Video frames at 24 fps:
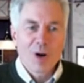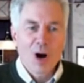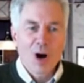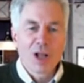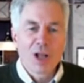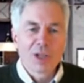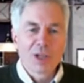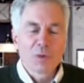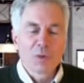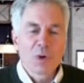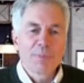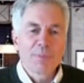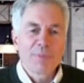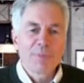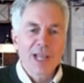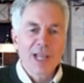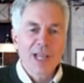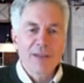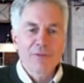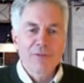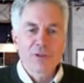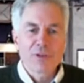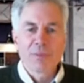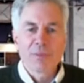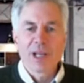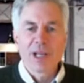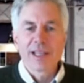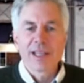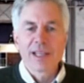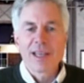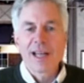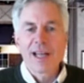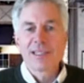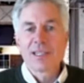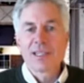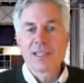all-in-one platform
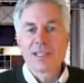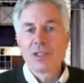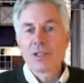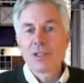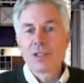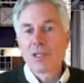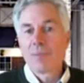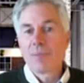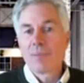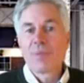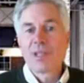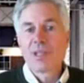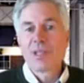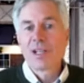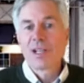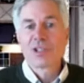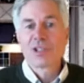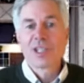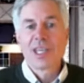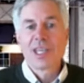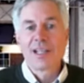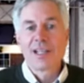like that, so you could potentially